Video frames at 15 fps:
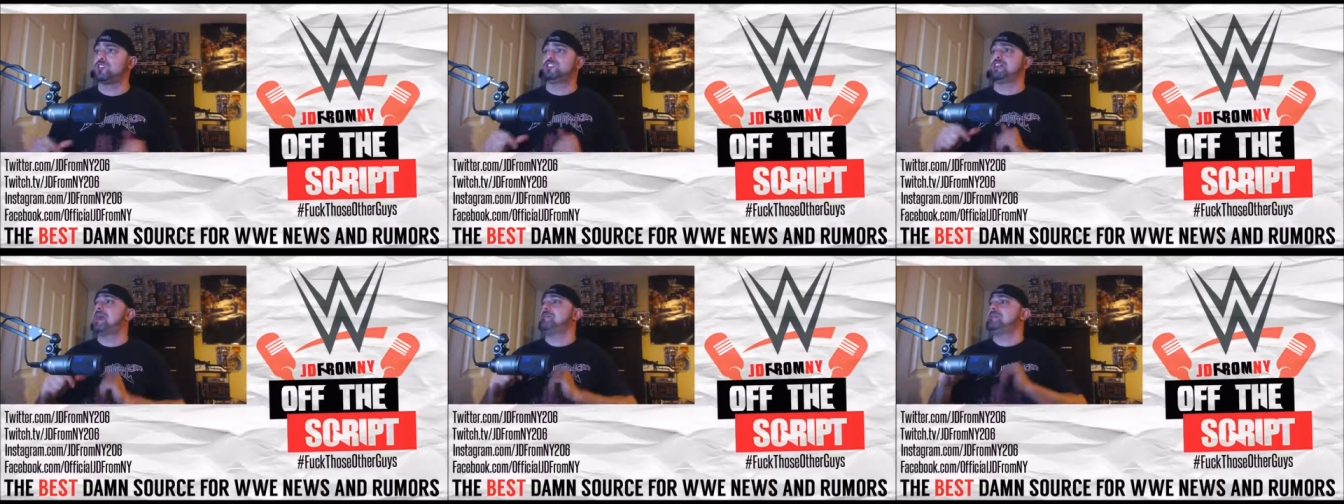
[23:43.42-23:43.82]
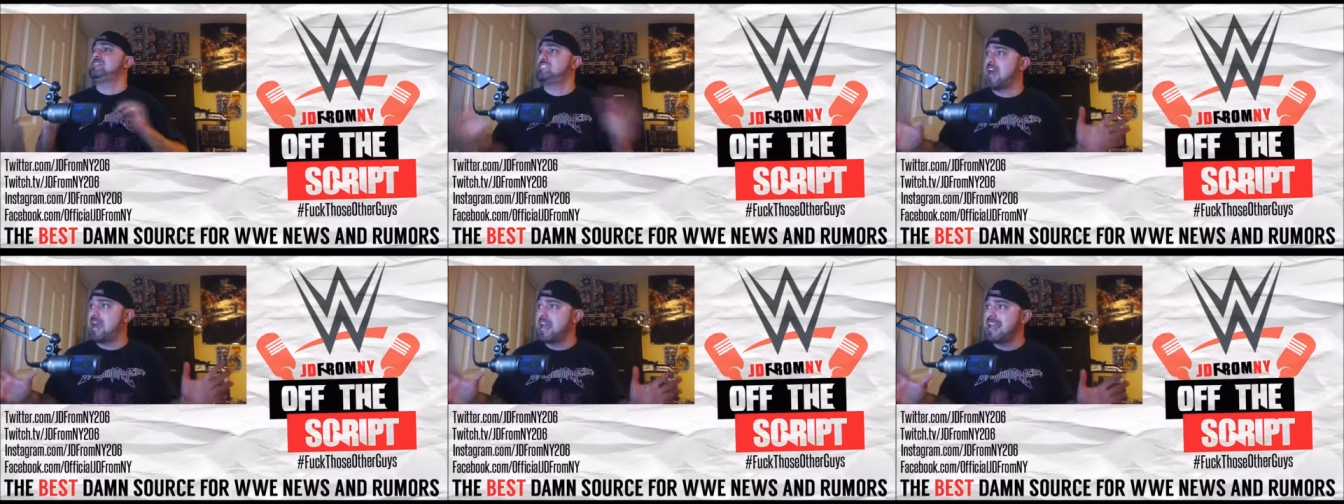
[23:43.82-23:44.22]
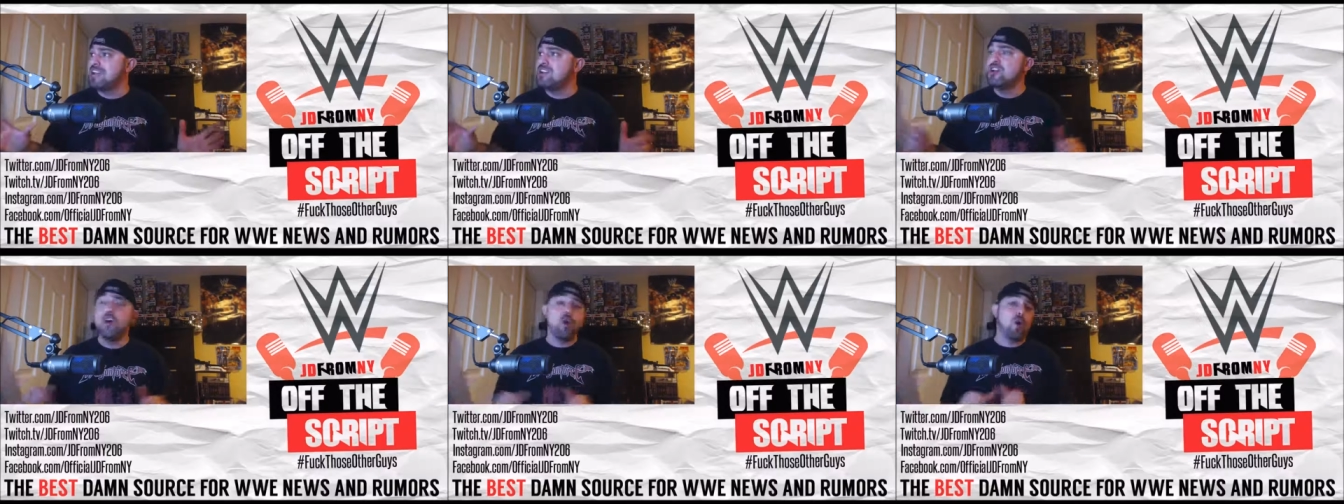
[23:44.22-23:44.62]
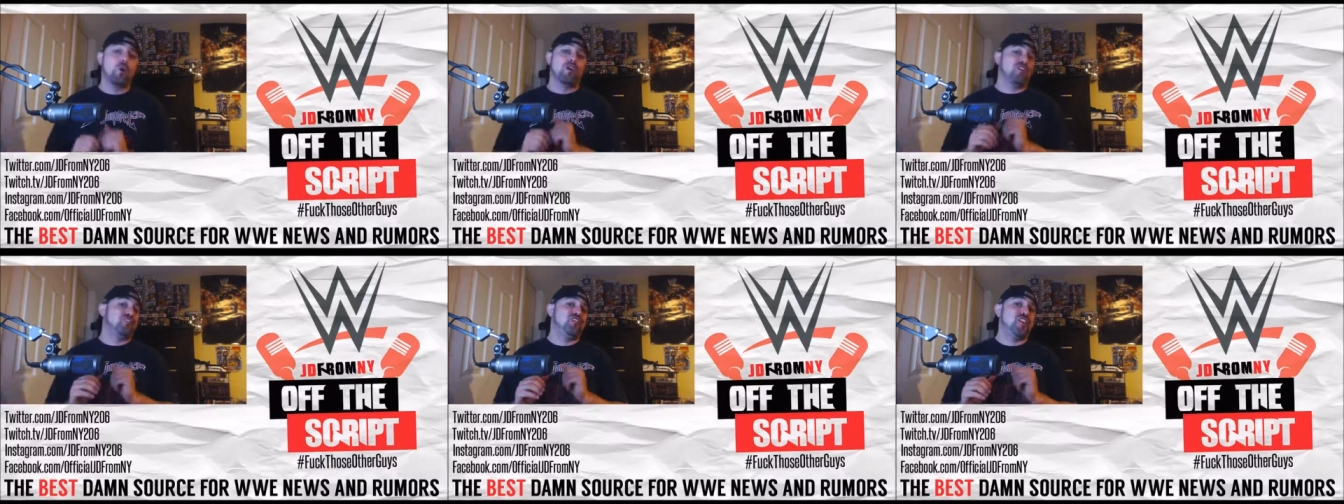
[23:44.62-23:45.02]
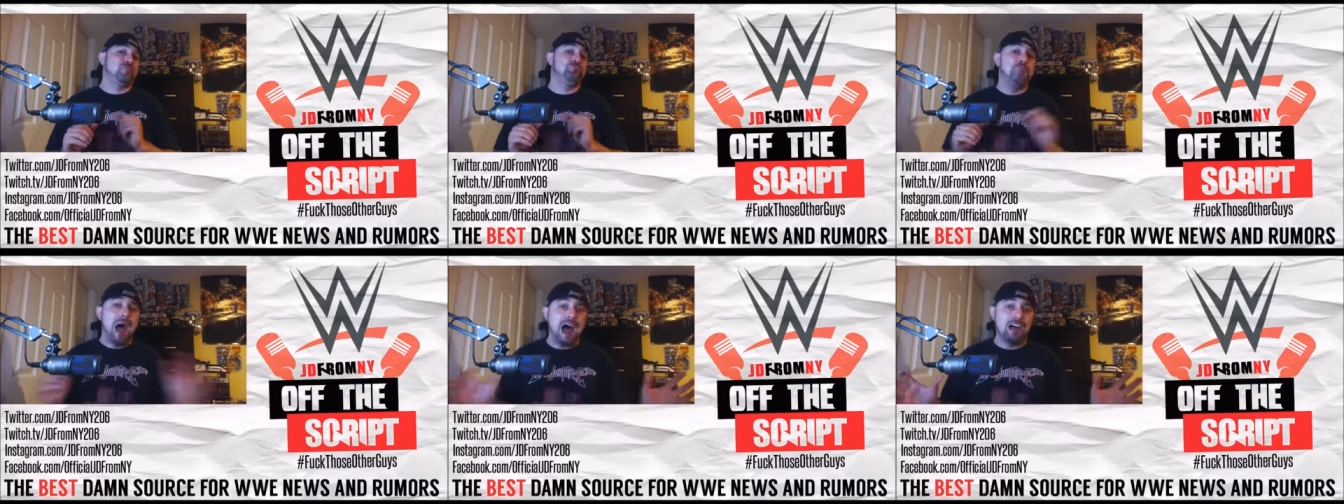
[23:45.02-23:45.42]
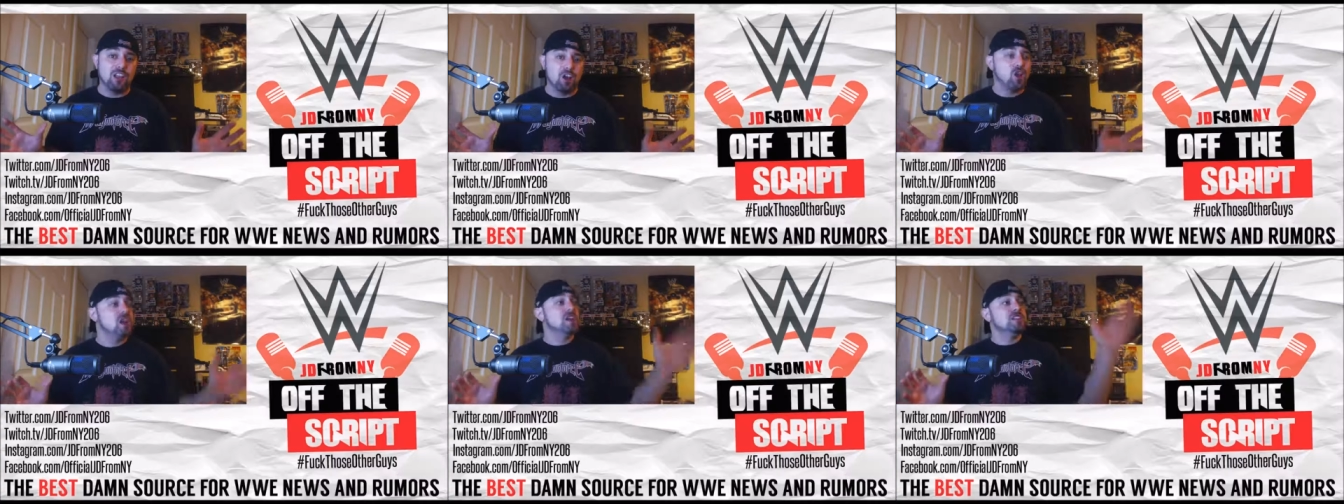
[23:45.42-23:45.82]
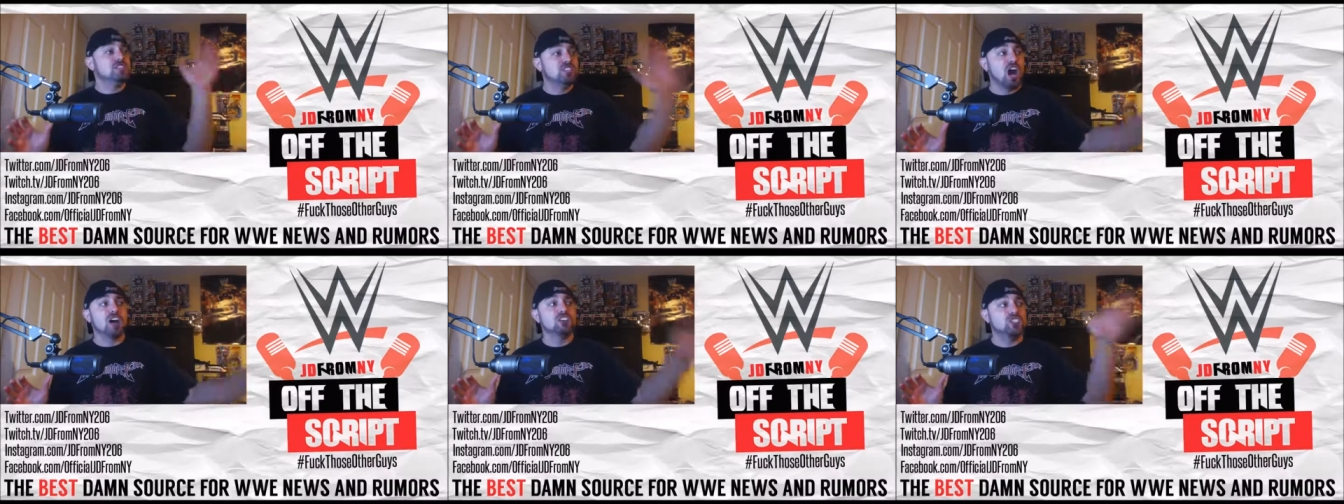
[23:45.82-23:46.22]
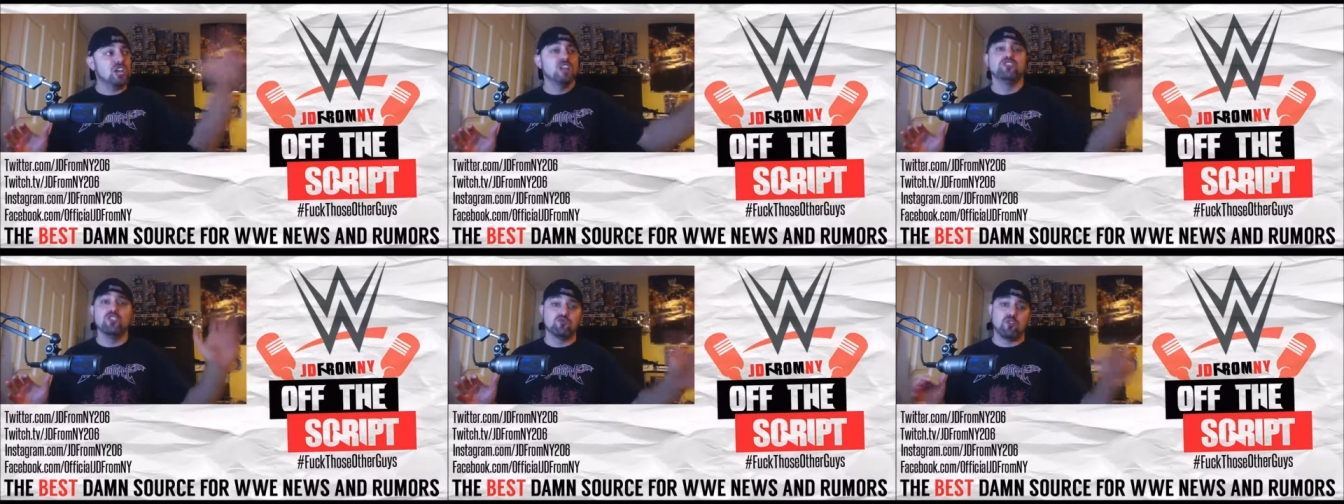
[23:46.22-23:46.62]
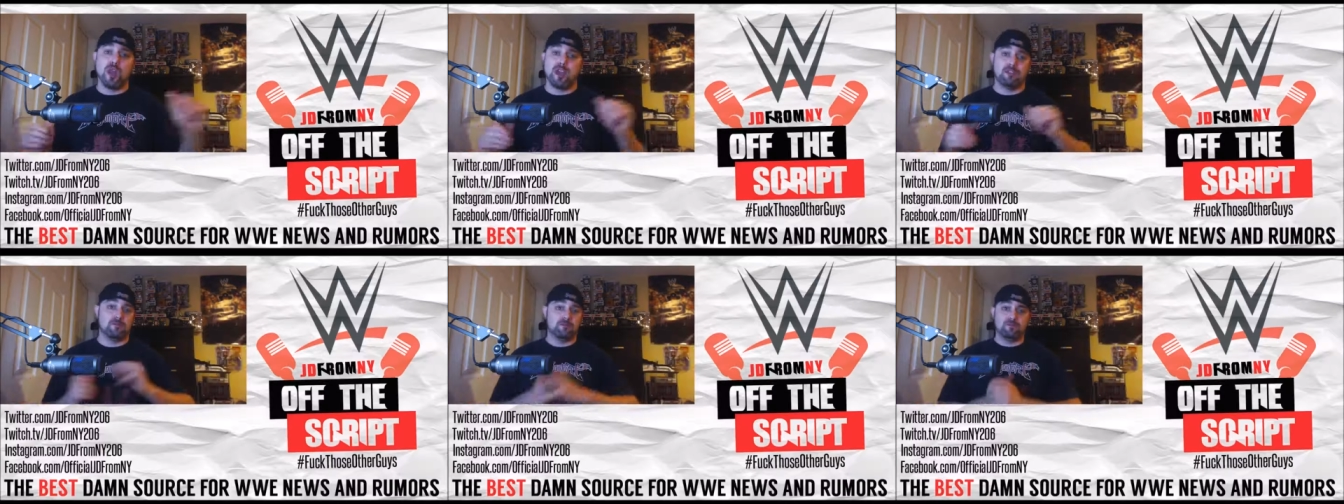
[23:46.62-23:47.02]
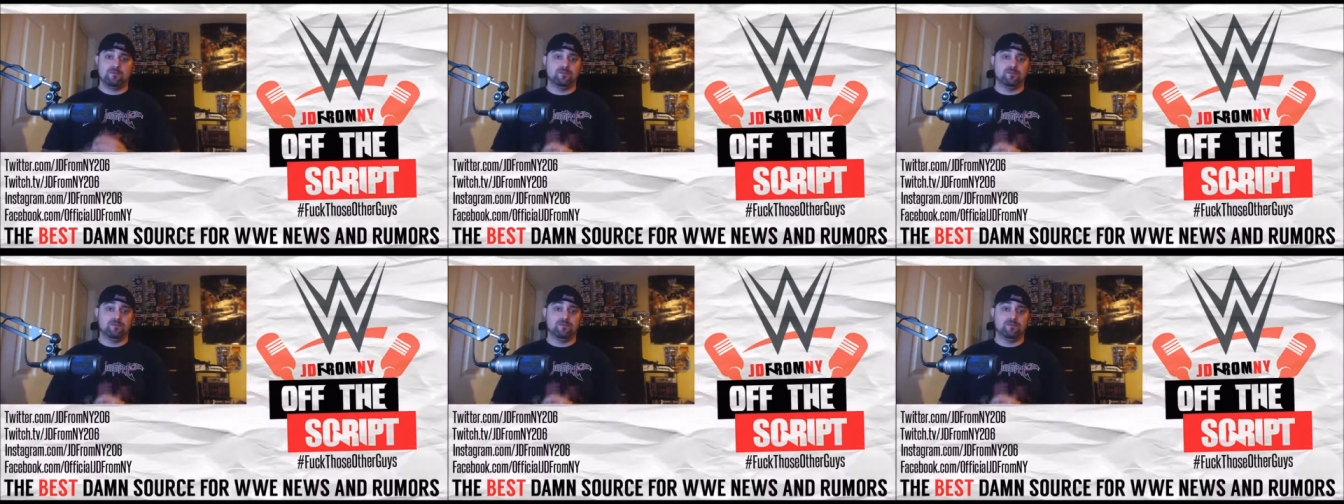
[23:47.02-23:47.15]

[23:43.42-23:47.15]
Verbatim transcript: or Sami Zayn or Finn Balor does in the ring.